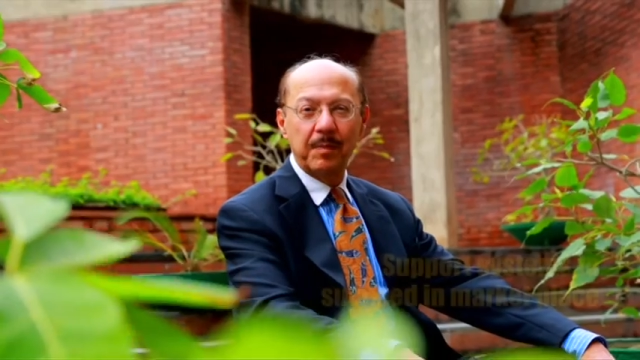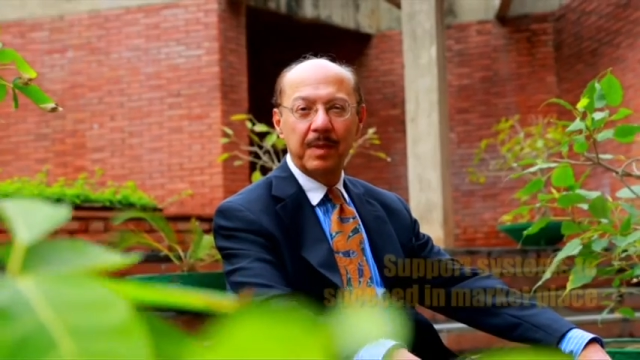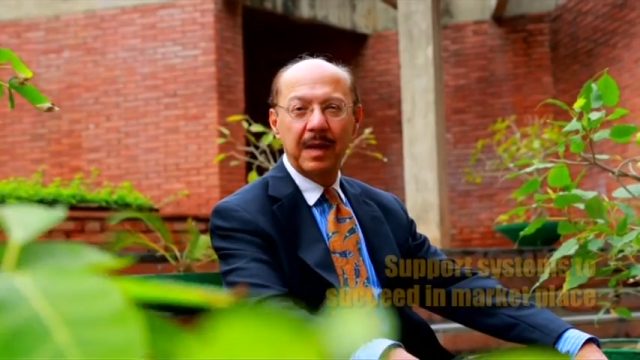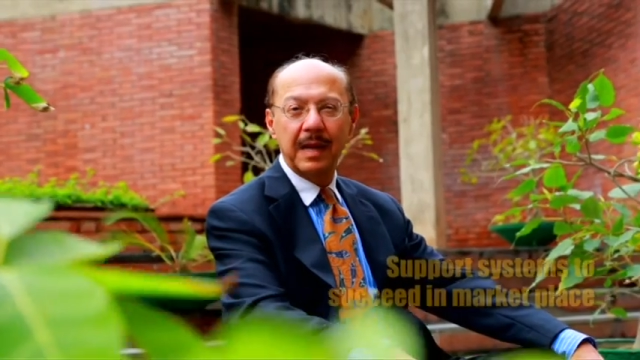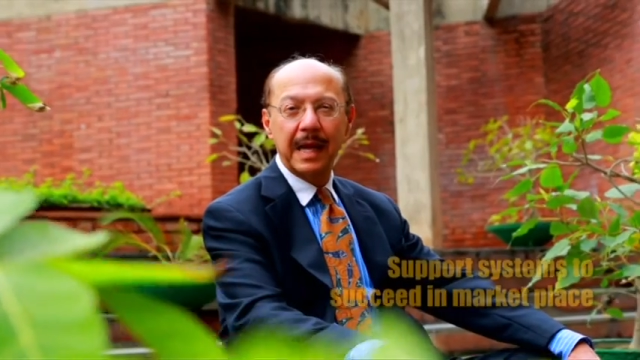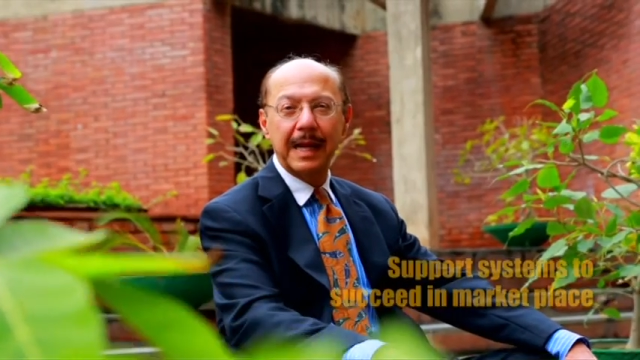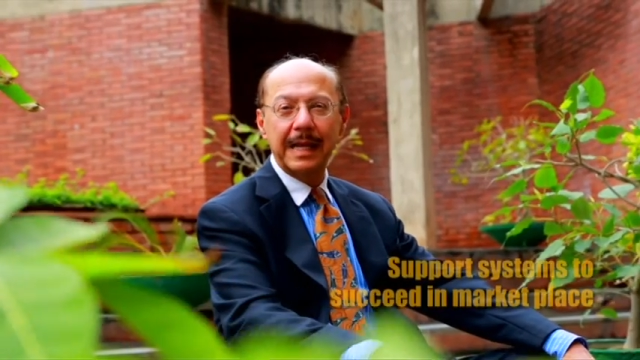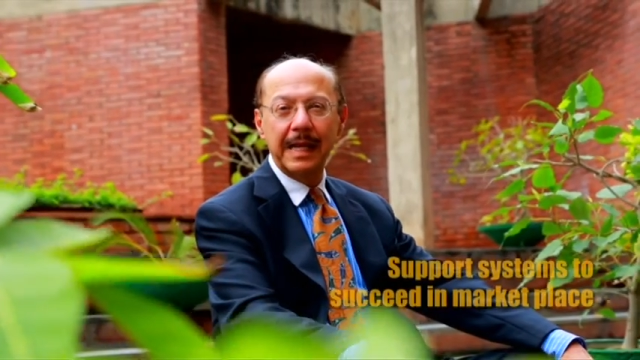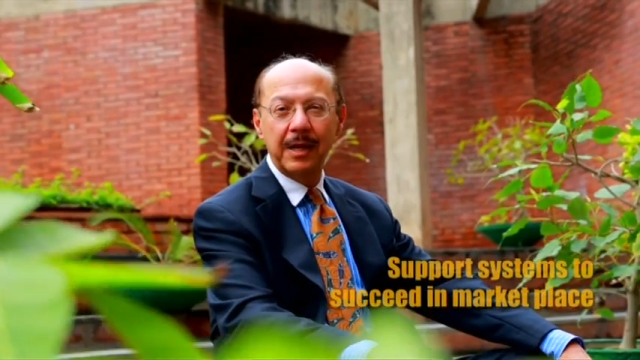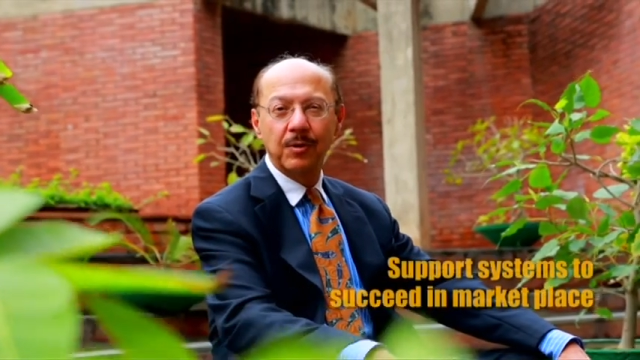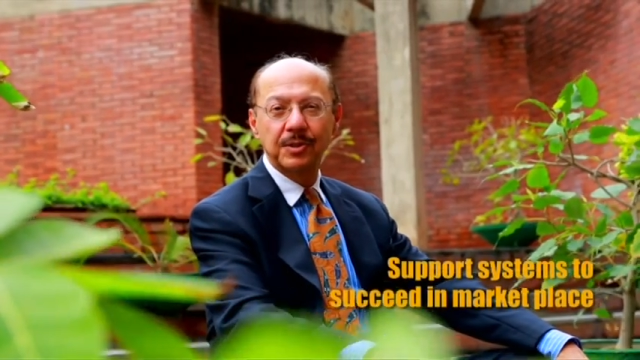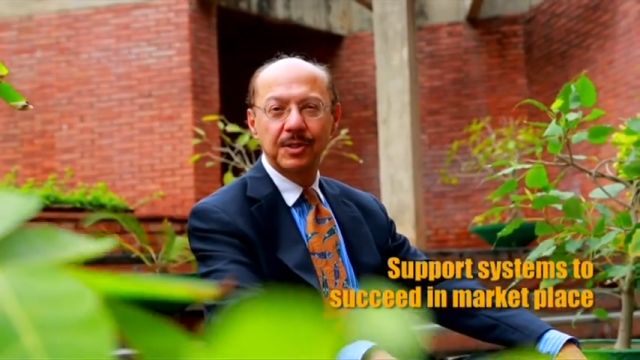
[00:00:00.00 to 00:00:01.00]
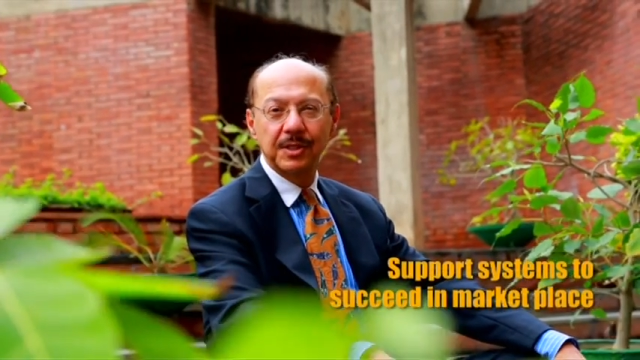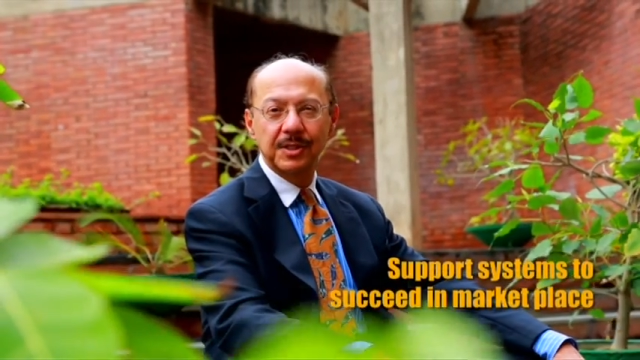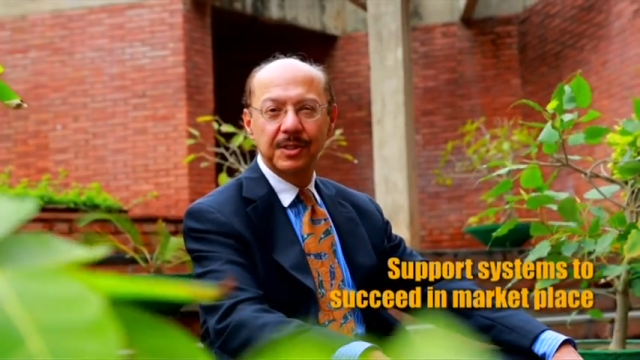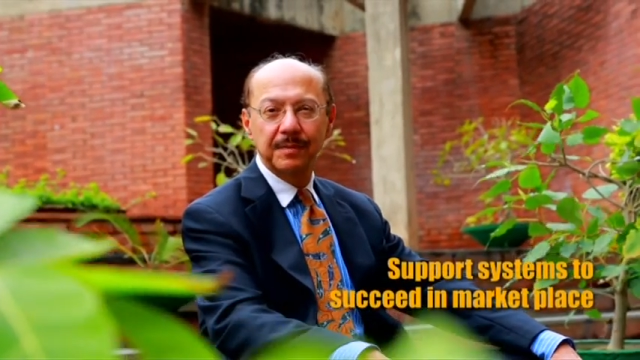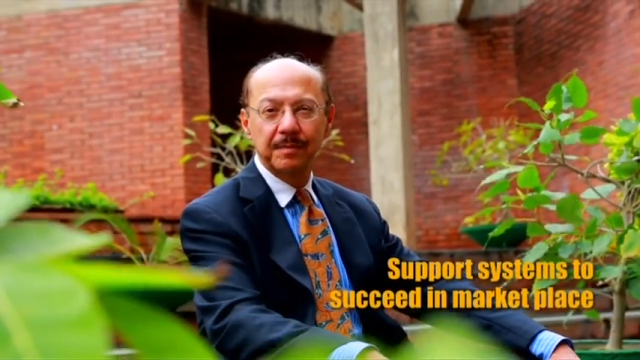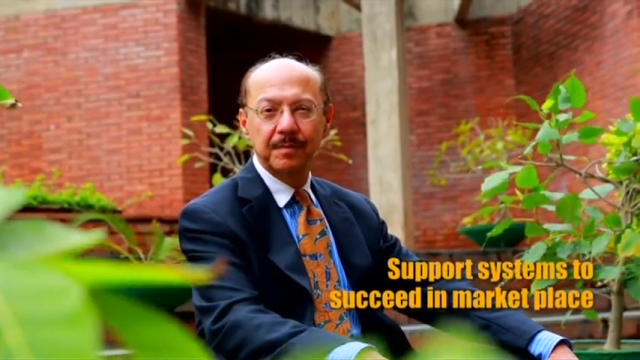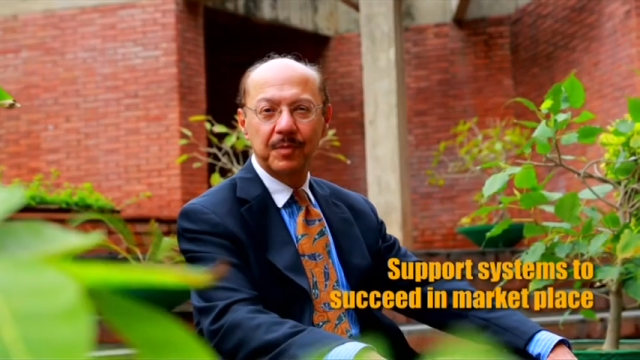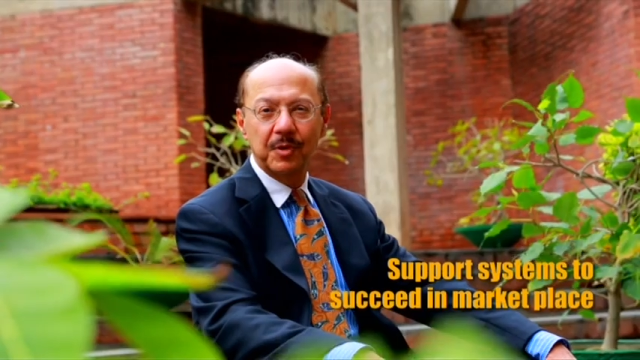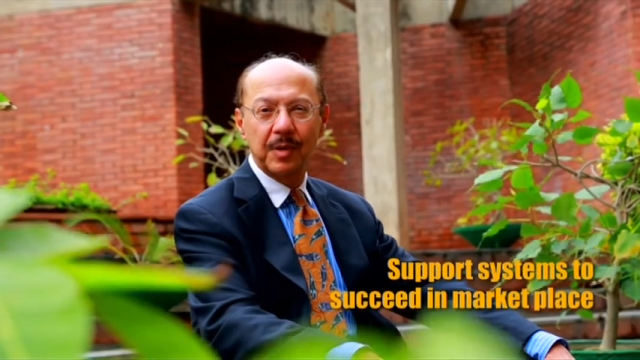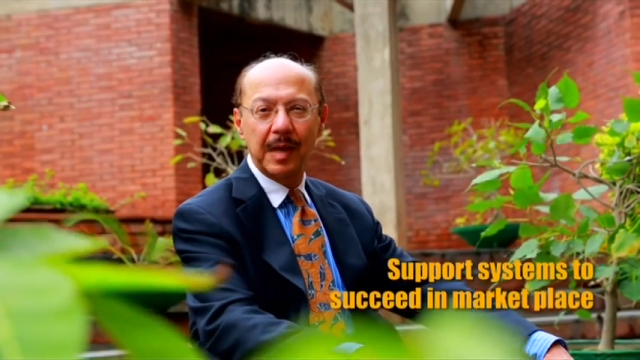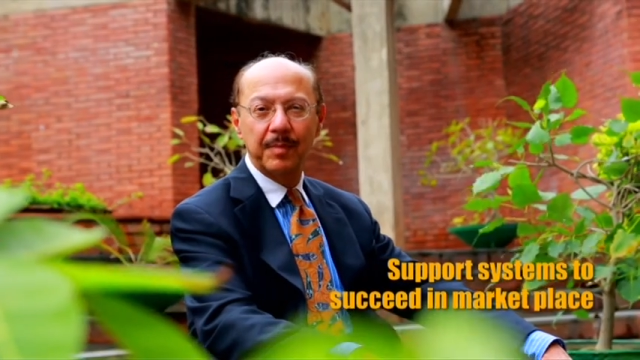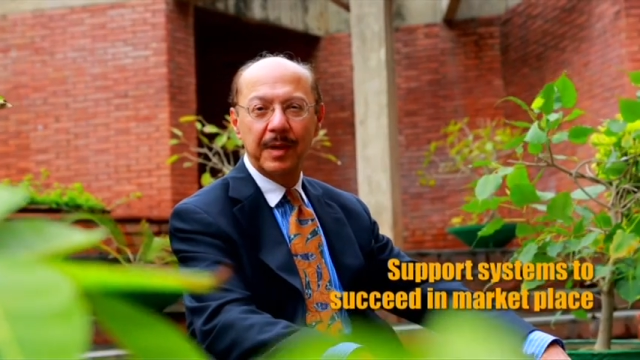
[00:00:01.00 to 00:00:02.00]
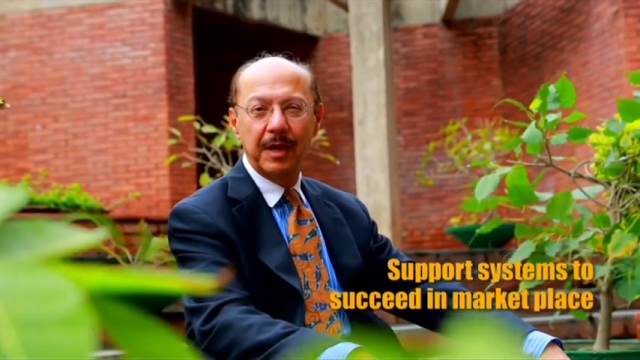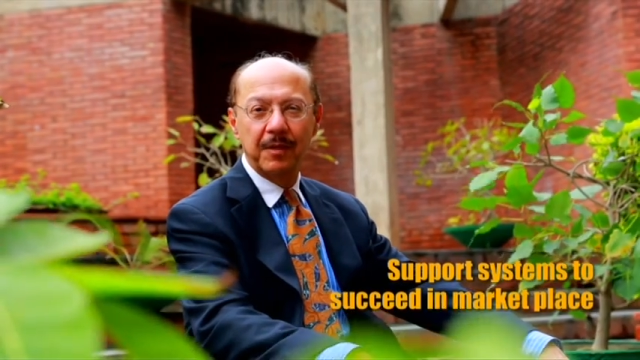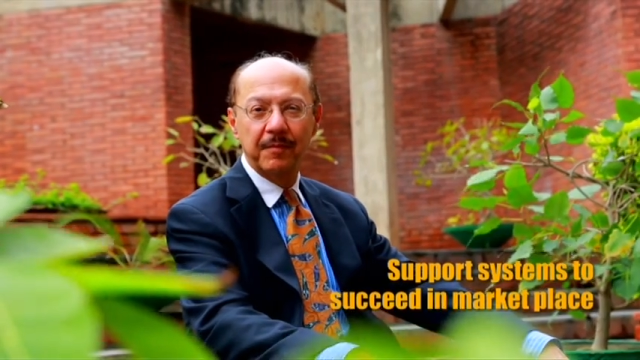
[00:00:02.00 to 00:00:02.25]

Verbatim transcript: build an ecosystem to help